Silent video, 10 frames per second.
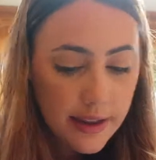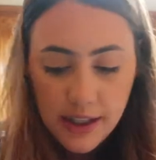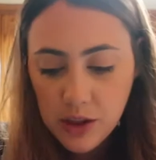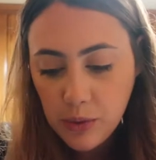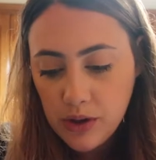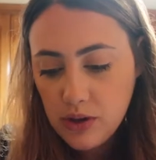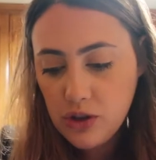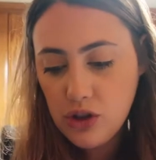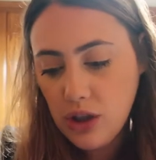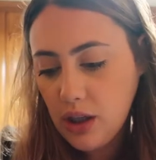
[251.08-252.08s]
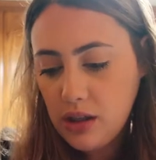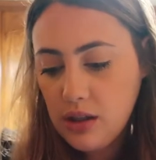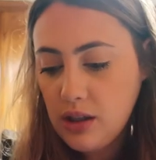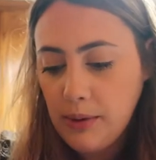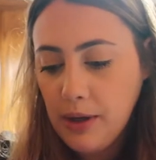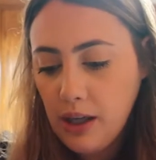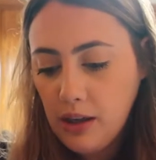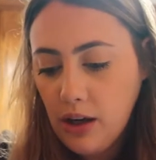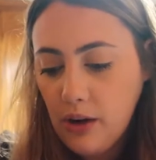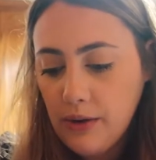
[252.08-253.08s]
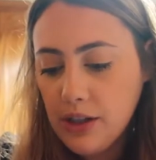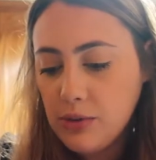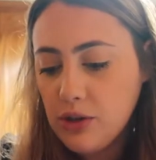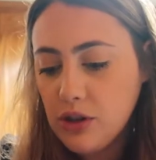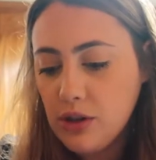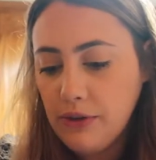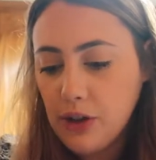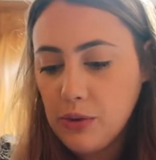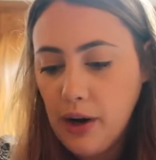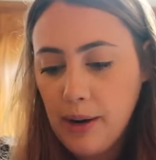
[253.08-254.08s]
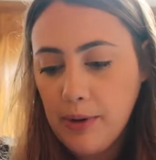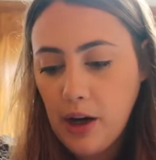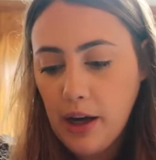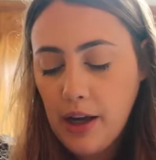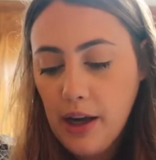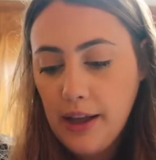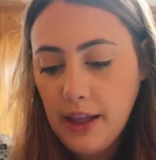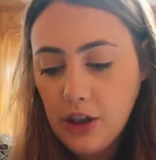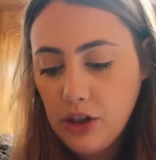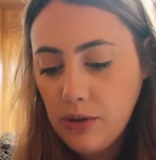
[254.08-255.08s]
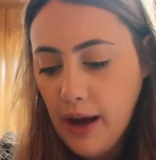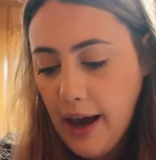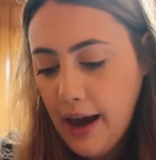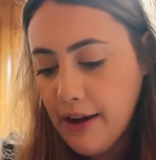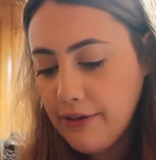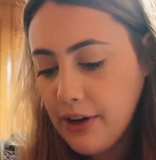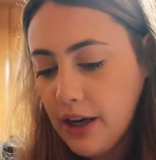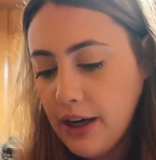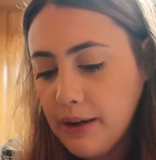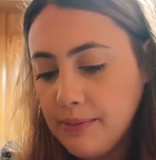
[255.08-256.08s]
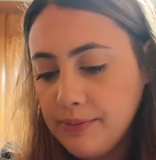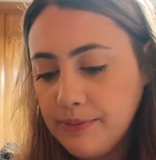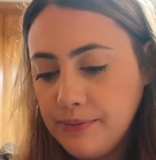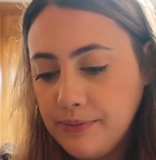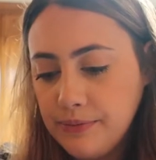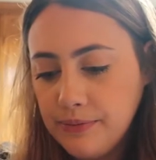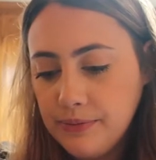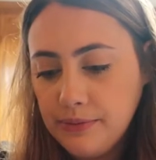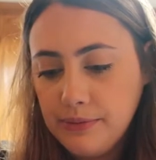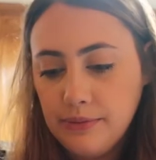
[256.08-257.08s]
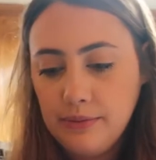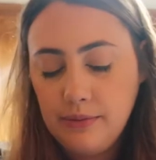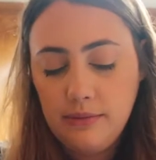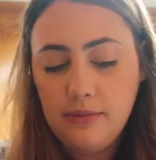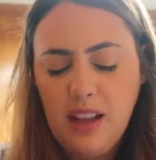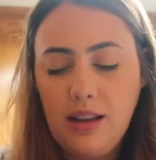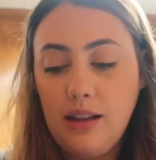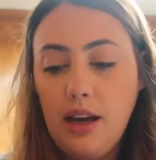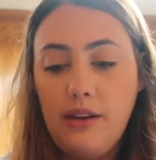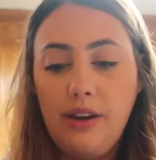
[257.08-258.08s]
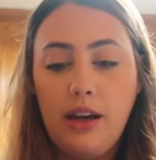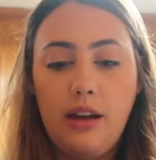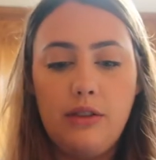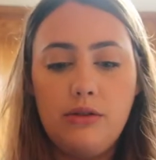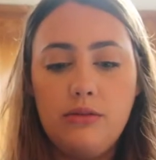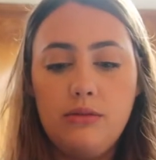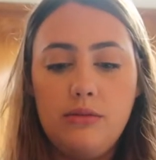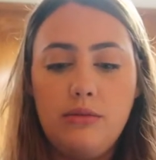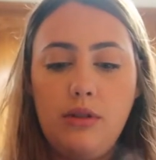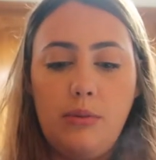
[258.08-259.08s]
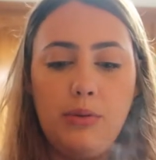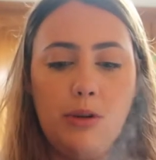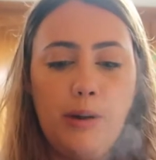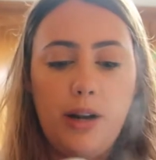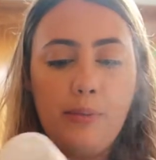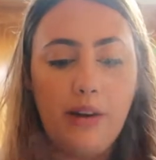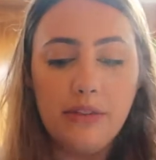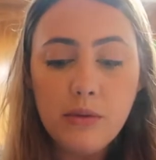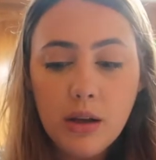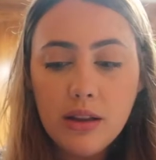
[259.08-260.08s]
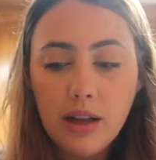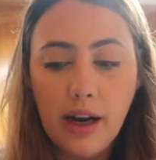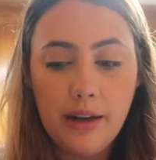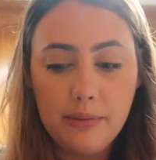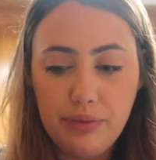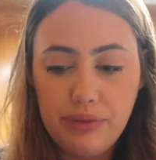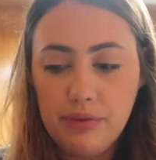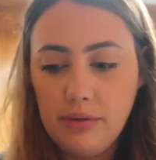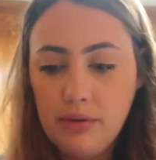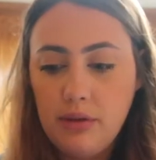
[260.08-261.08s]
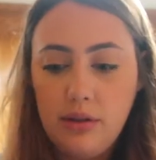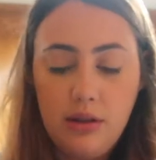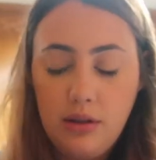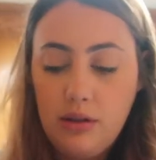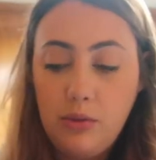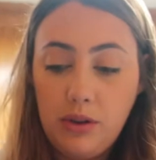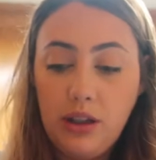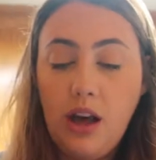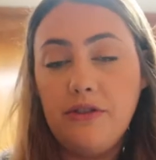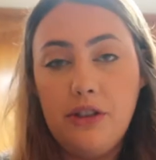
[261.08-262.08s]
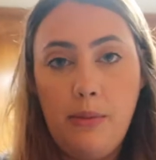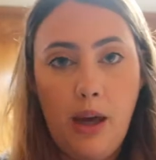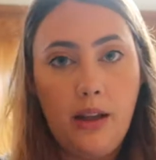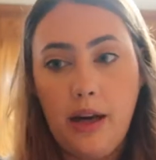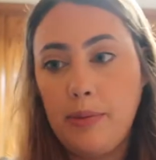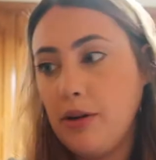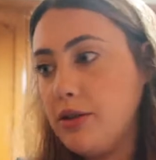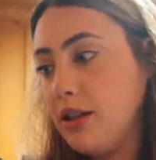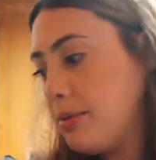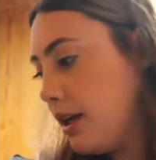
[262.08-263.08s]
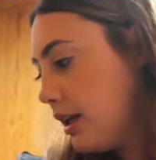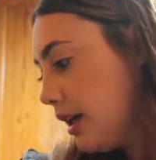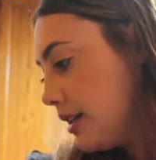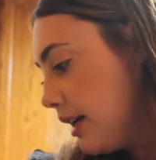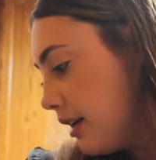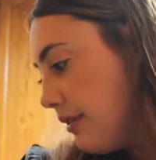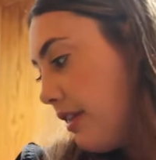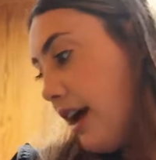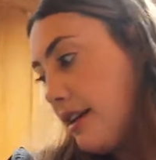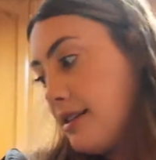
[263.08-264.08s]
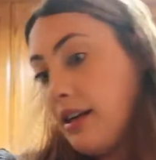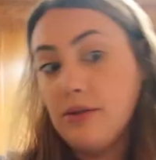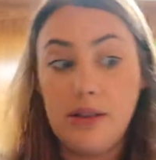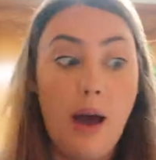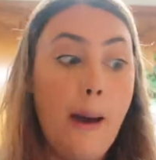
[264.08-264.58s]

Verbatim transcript: this one's just, I mean, you know, this was just the first one I bought. They do have, um, I think they have like a blueberry muffin one that I would love to make like protein pancakes out of. That sounds